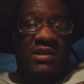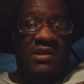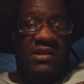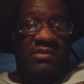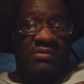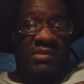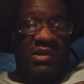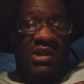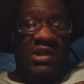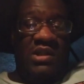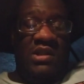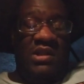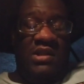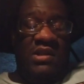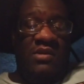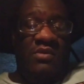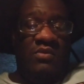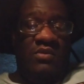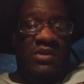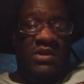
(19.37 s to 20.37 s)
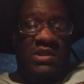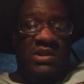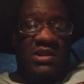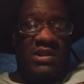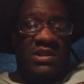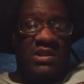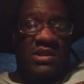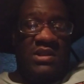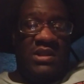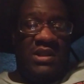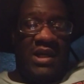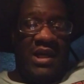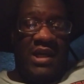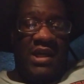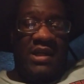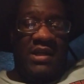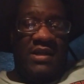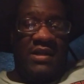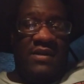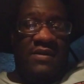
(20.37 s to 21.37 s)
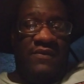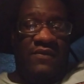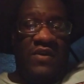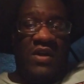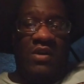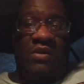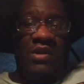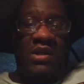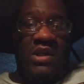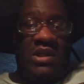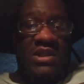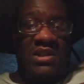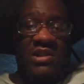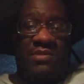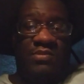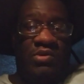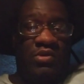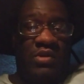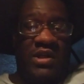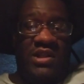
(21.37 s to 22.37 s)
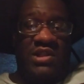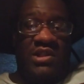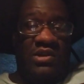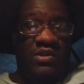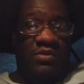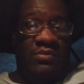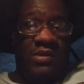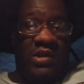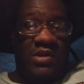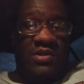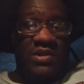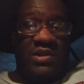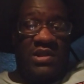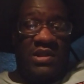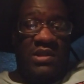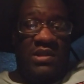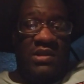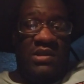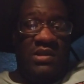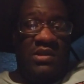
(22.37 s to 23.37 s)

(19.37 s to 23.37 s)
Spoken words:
to me, was like a very inspirational person.